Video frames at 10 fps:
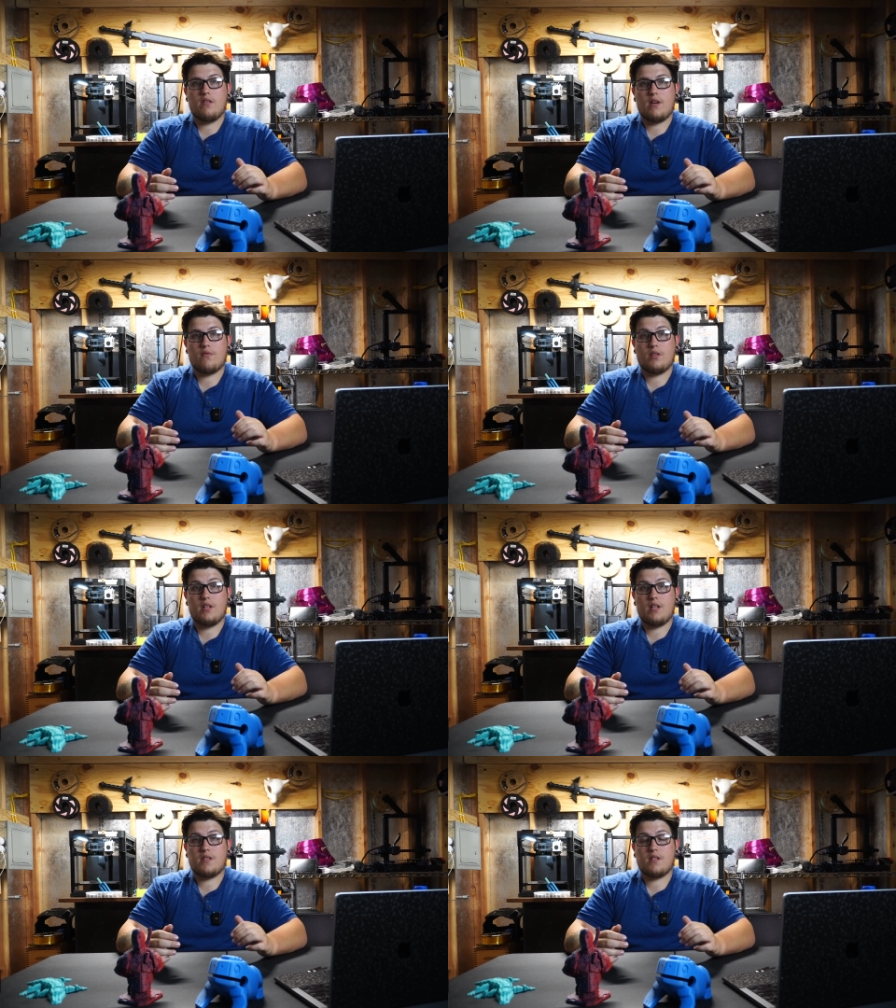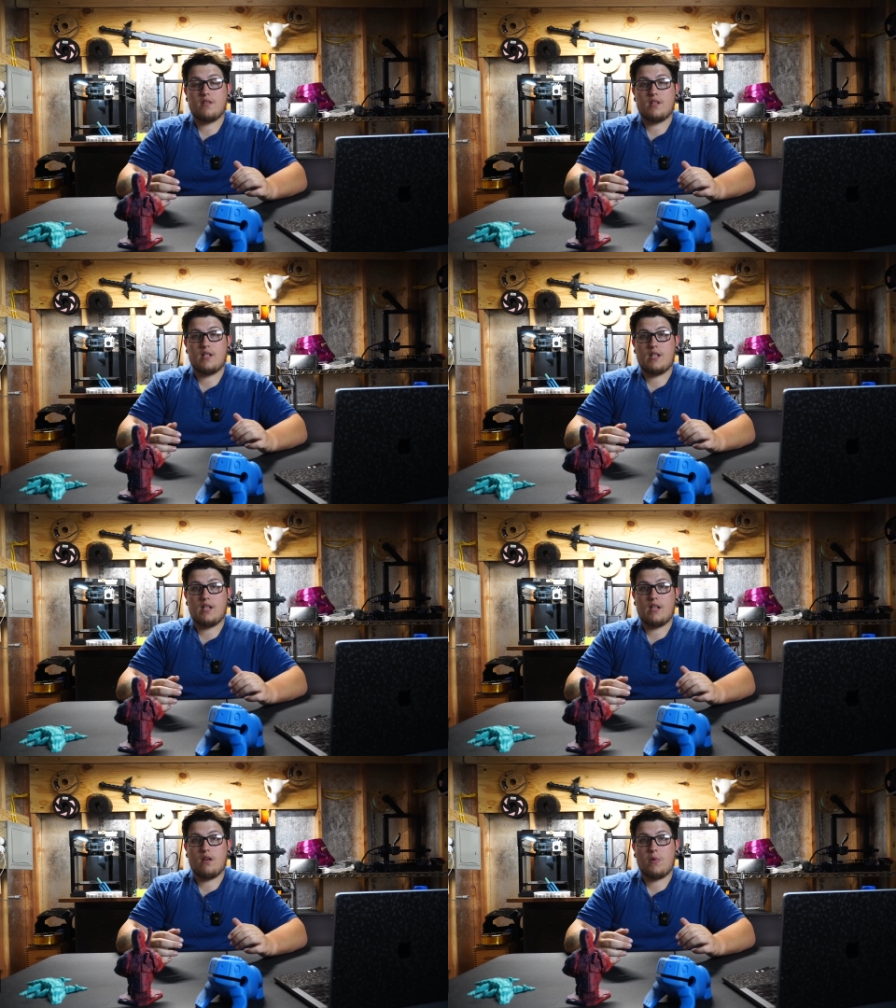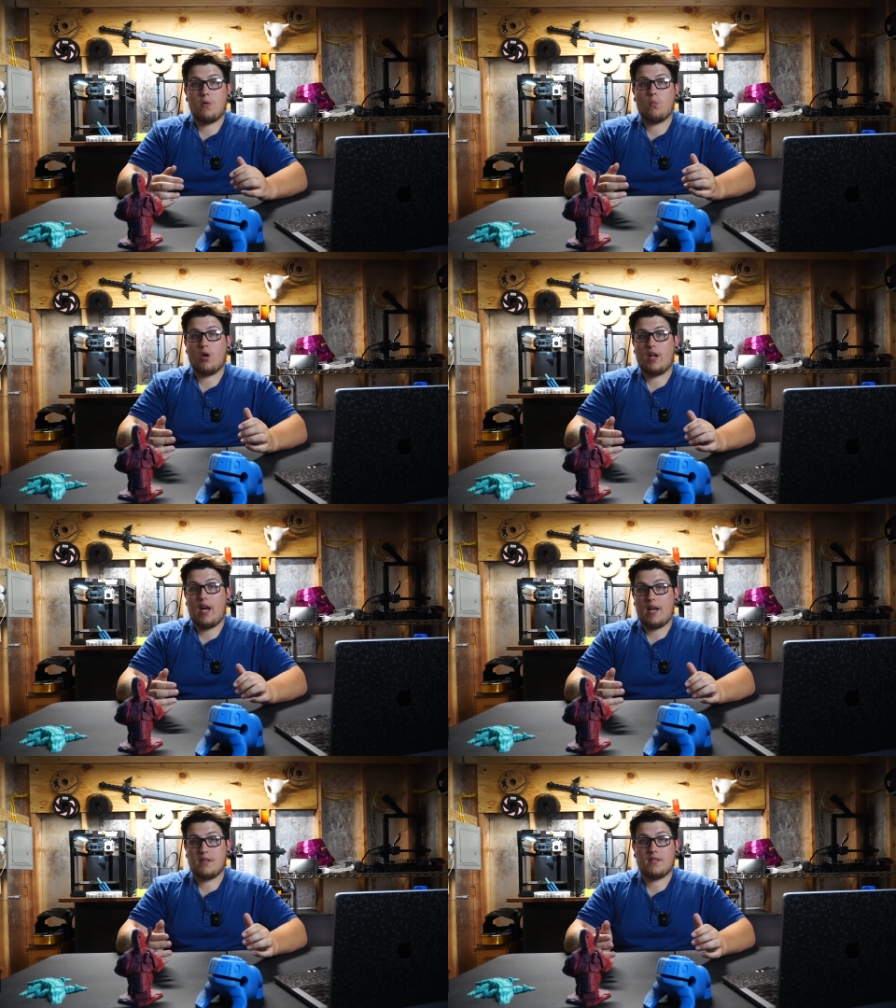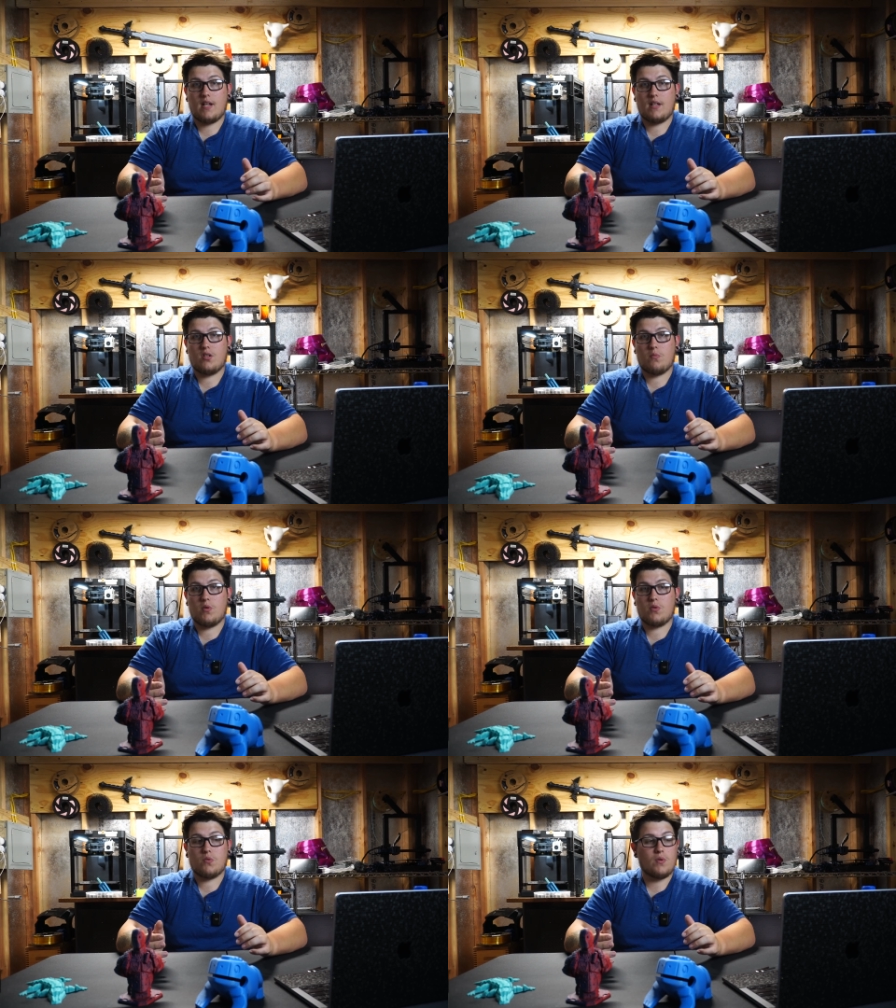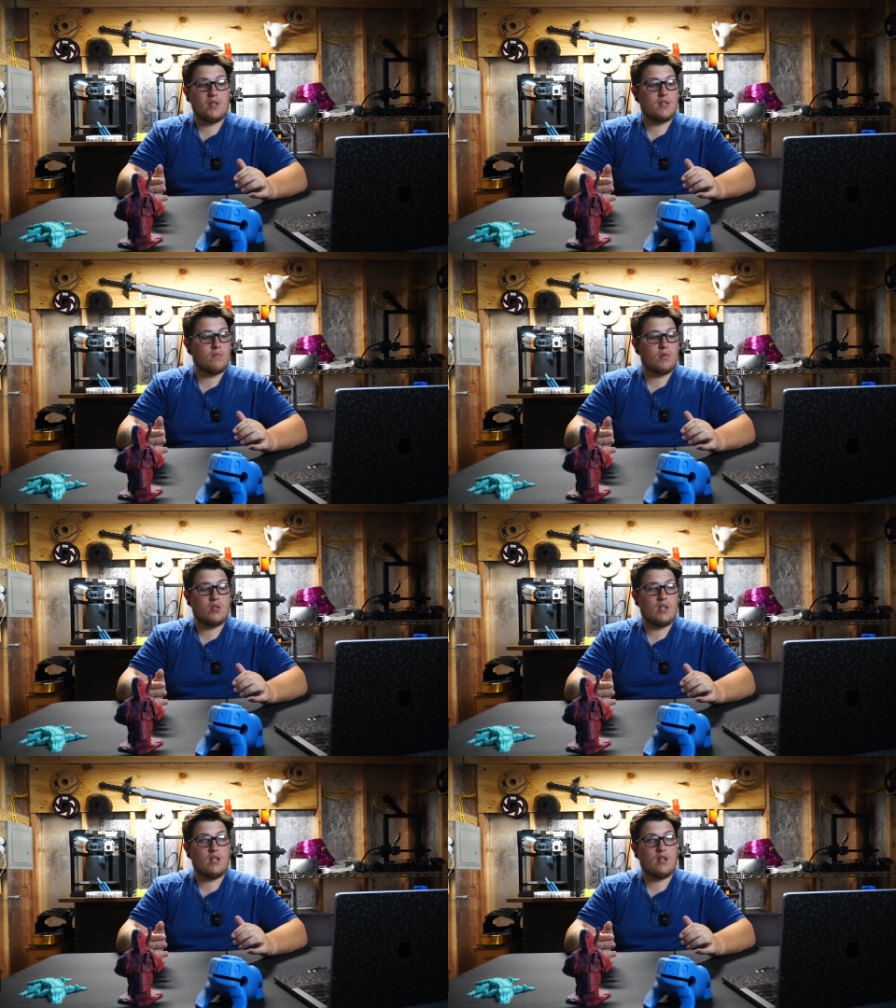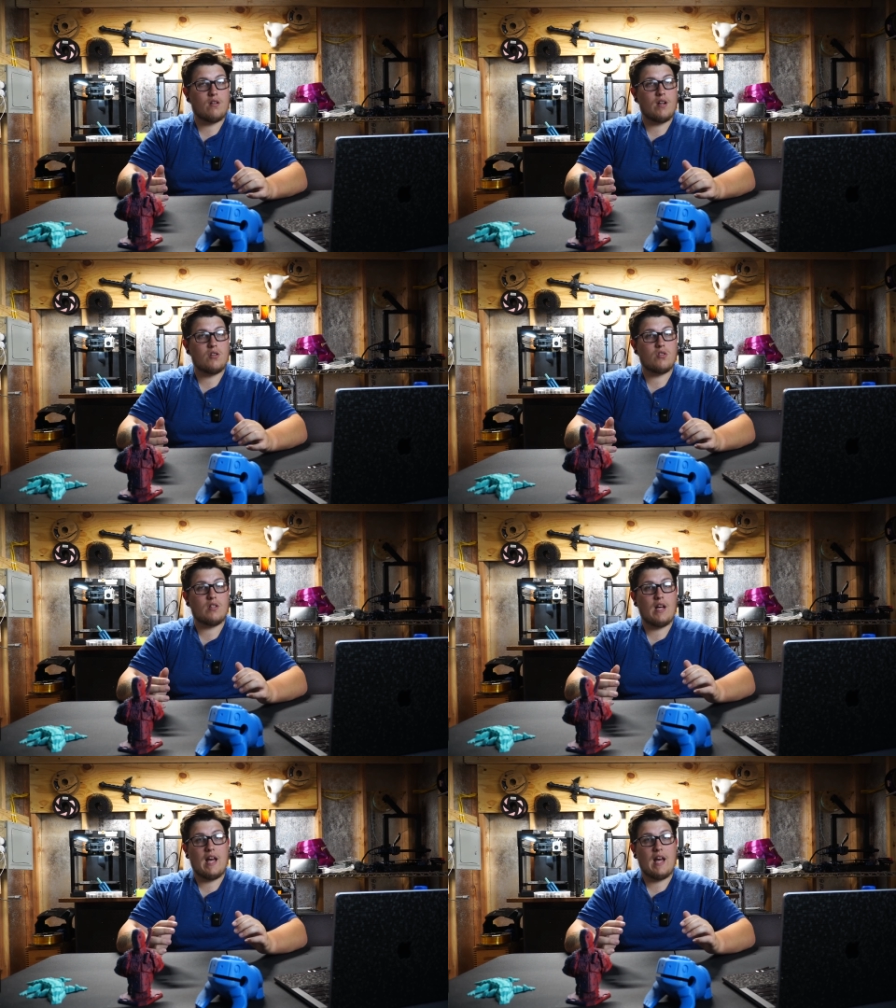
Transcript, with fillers: They've released the P1S as their most recent machine iteration,